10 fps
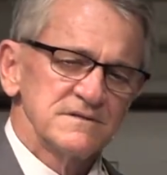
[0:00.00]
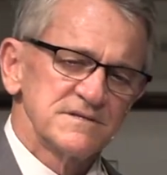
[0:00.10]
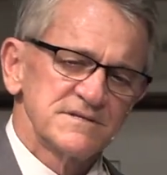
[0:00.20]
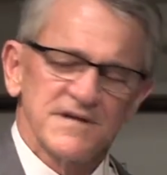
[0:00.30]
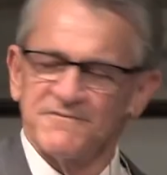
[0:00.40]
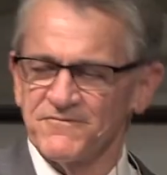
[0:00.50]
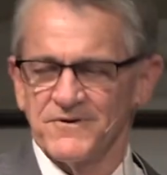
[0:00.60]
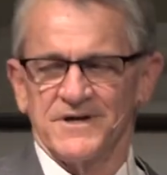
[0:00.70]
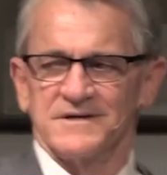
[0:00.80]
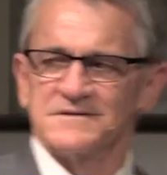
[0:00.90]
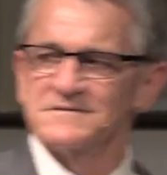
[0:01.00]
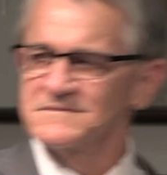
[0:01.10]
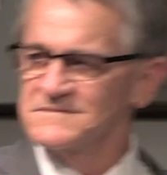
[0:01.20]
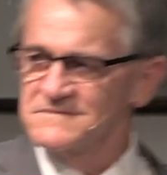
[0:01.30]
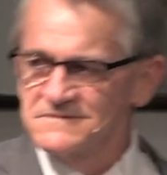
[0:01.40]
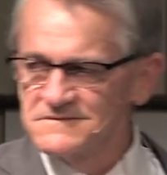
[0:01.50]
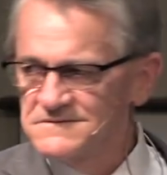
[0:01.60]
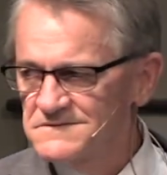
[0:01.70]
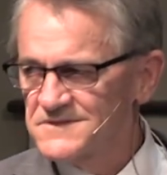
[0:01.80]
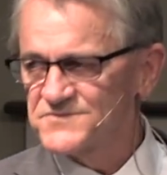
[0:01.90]
suffering.
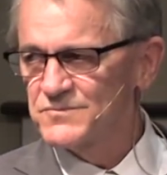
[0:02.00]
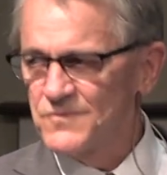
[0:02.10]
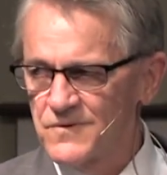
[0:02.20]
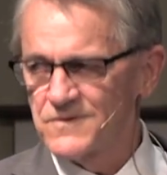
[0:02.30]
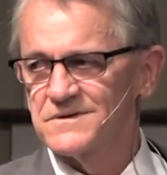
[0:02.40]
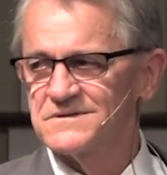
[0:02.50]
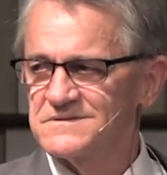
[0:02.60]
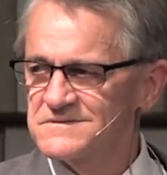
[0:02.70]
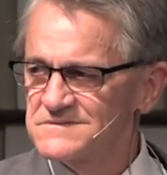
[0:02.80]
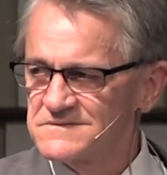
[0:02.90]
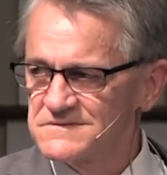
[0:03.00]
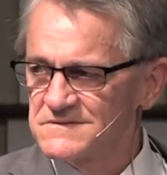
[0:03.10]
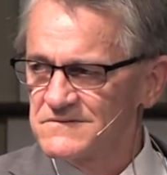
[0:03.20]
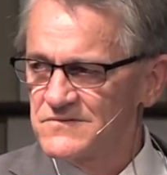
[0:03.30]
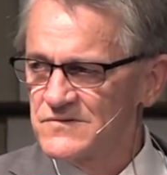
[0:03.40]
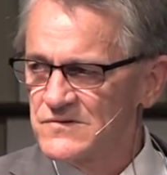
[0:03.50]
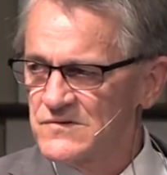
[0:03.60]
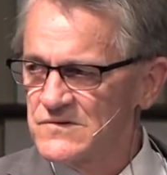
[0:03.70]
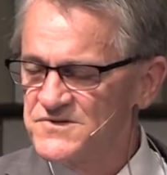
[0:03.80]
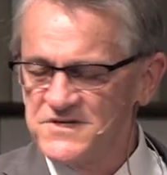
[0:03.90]
There's reward.
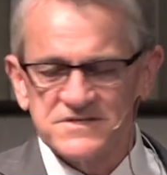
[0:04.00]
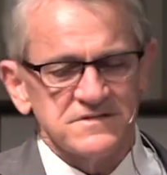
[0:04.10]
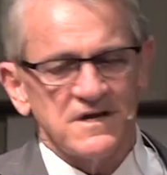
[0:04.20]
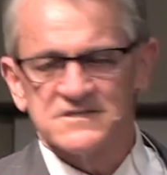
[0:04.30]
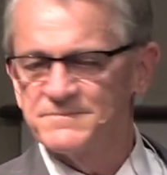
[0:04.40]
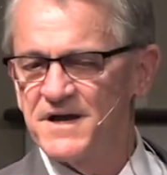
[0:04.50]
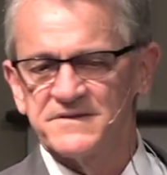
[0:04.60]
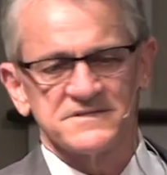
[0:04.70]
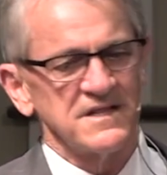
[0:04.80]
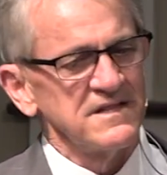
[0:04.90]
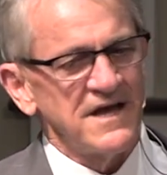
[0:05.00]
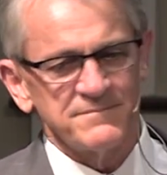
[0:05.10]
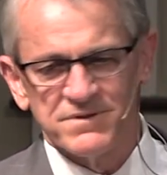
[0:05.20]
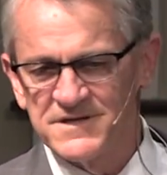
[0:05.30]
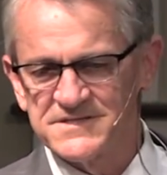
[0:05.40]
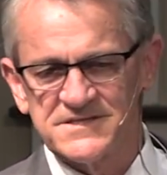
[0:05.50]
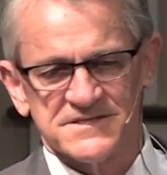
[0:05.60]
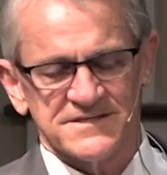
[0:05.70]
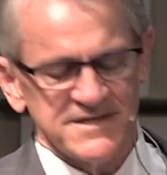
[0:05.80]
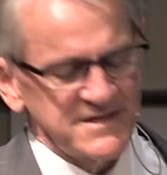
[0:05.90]
Jesus talks about this a lot of places.
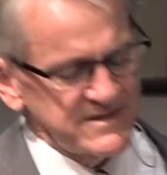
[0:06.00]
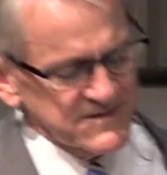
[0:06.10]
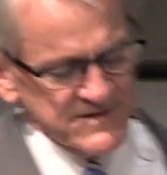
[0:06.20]
I'll take you there